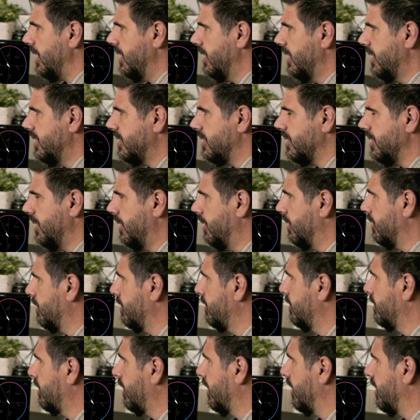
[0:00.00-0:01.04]
this note
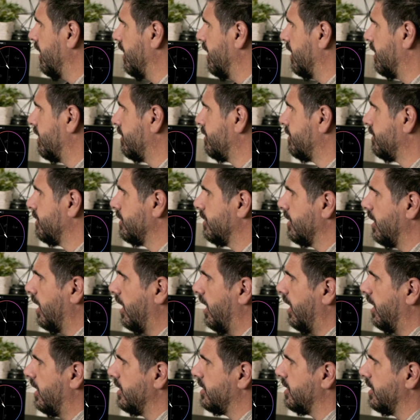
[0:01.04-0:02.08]
right here.
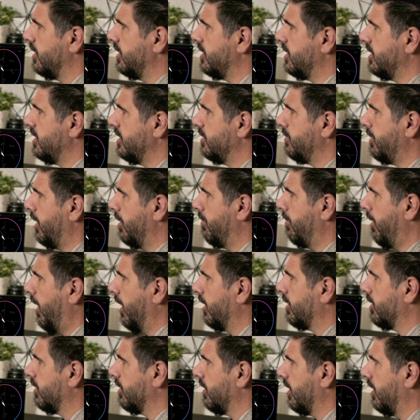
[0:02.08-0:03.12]
So this is my
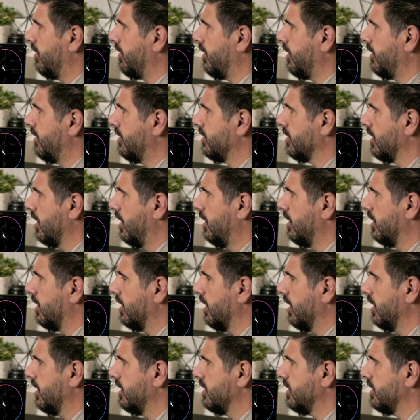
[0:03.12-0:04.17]
macro level.
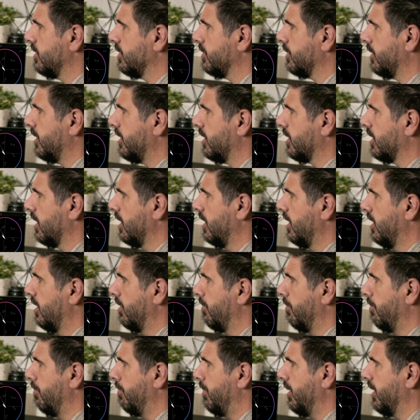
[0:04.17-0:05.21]
Look, this is where
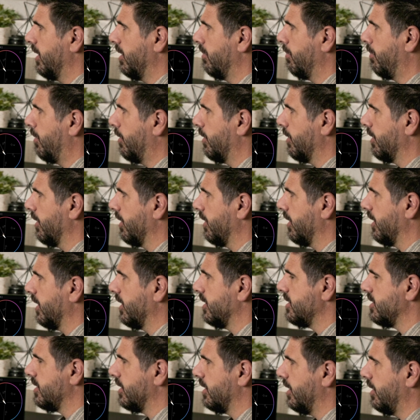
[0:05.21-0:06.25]
big important
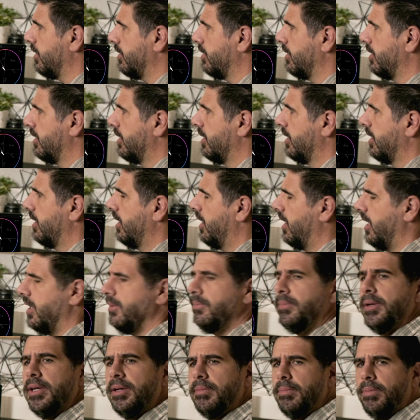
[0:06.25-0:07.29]
things go.
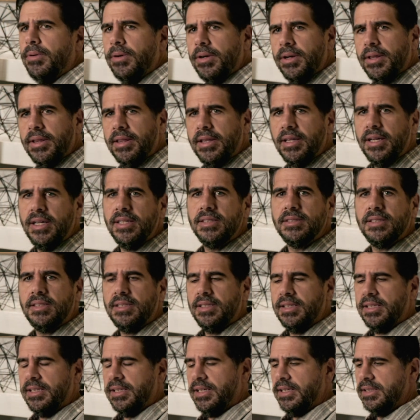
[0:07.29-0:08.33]
And big important things
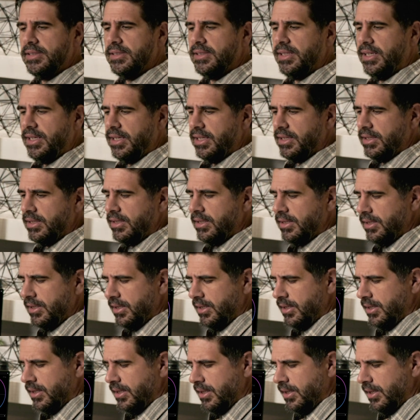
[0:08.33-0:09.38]
are the things that
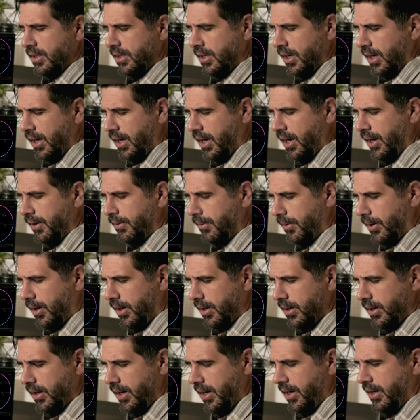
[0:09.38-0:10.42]
I
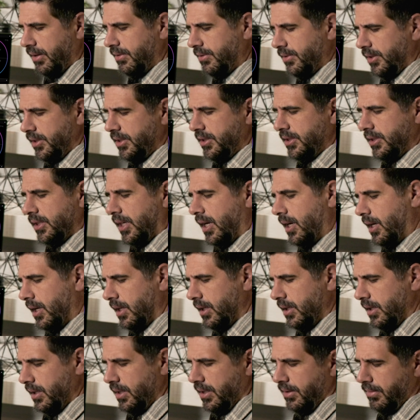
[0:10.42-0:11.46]
want every
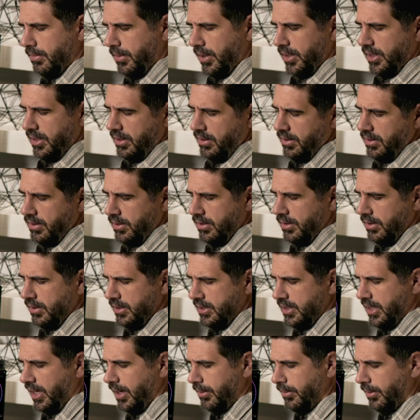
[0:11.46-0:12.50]
shot in my
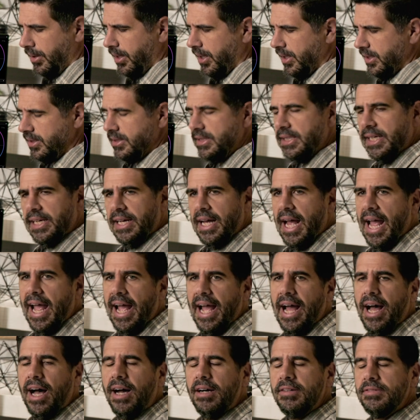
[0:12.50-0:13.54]
timeline to
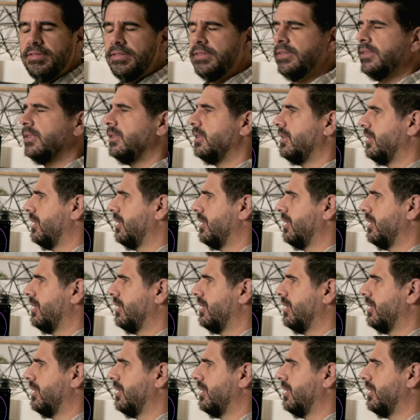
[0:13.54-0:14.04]
have.